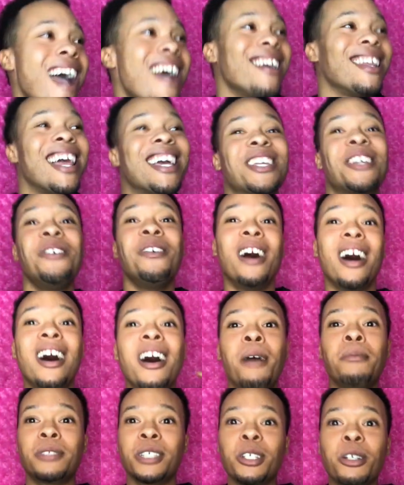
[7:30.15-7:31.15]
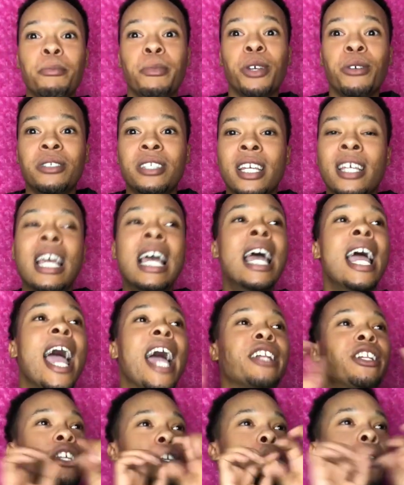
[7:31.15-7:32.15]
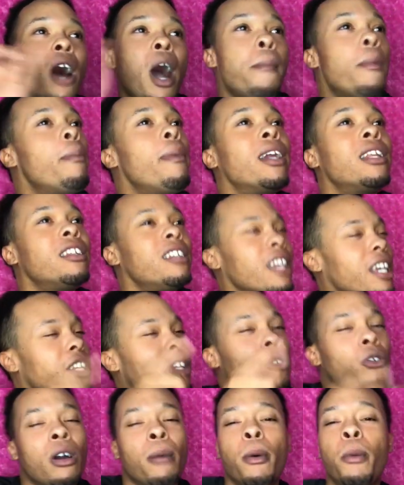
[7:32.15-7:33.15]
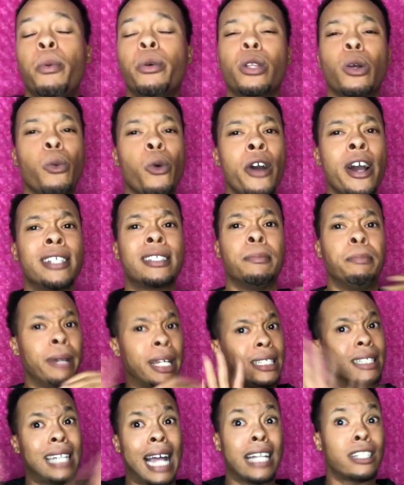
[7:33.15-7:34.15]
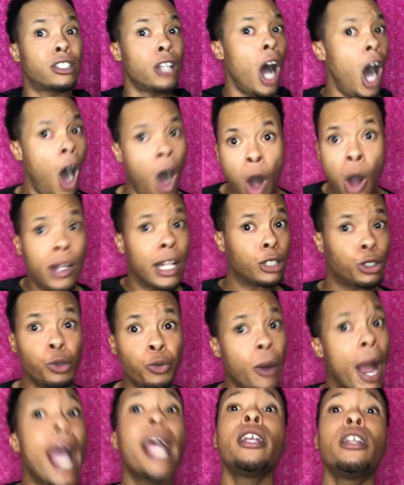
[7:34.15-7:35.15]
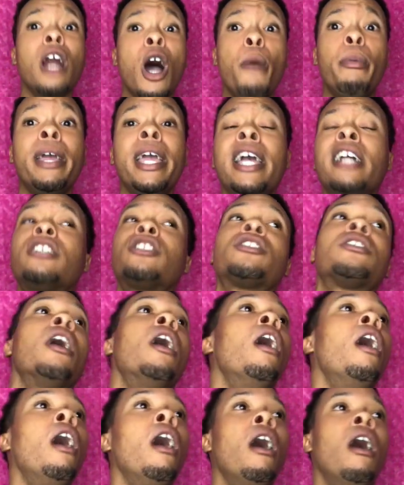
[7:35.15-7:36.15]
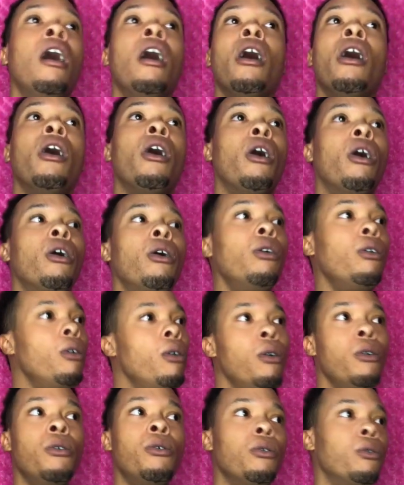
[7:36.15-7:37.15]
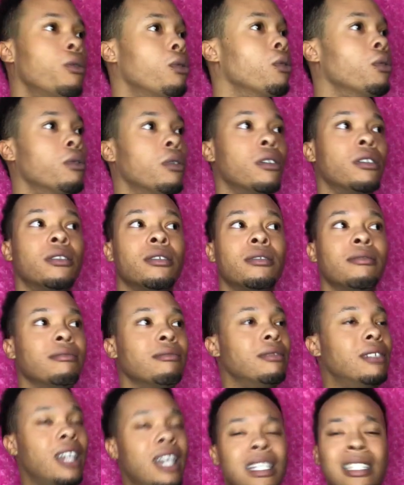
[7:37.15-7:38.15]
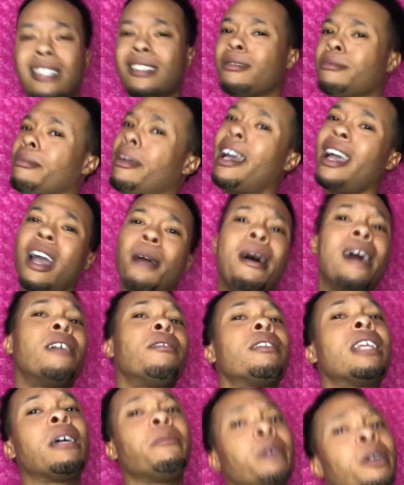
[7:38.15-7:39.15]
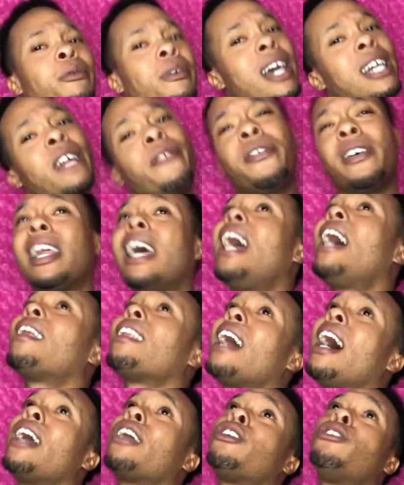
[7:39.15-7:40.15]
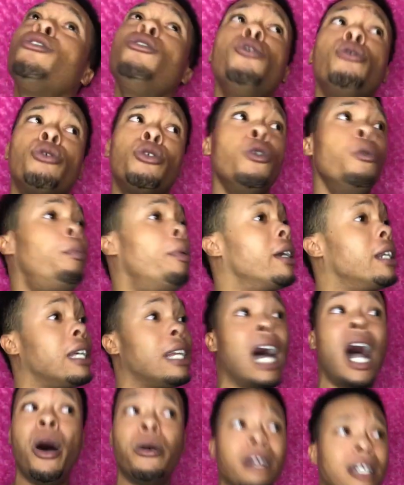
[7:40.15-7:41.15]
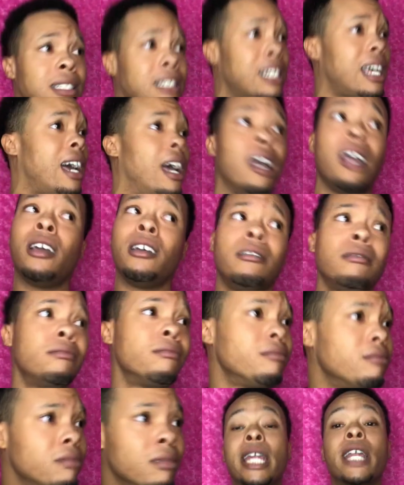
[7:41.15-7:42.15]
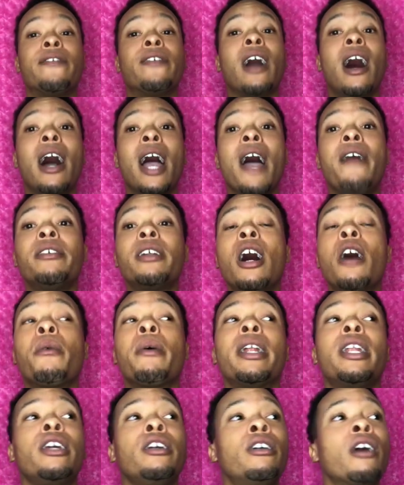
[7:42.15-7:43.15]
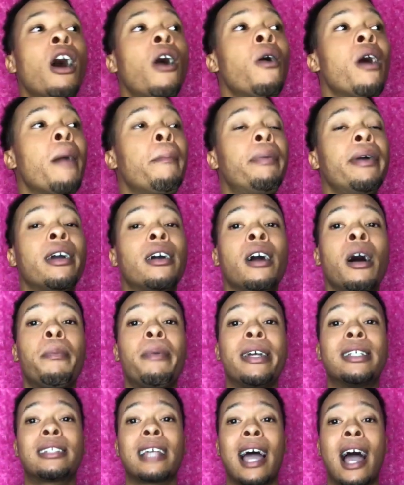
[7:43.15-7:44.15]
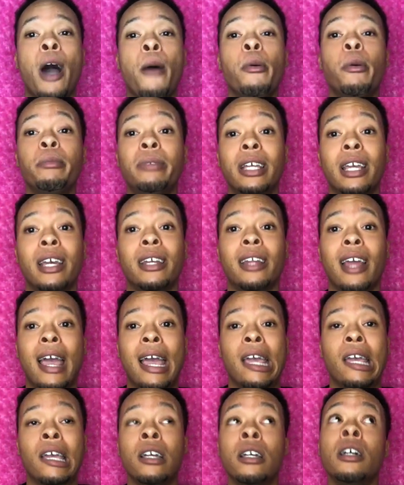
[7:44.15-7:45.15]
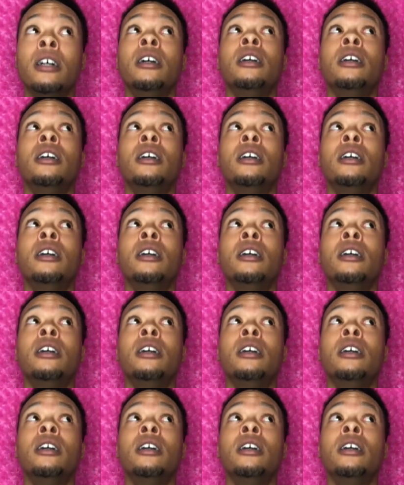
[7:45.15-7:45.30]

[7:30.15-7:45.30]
like, you hum to the music and then you hum a melody and then you come up with the words. Bitch, that song that you writing now, bitch. Whew. Yes, ma'am. I don't think we ready for that. Like, you putting it on us. Like, if y'all haven't already, go and pick up his album, DNA.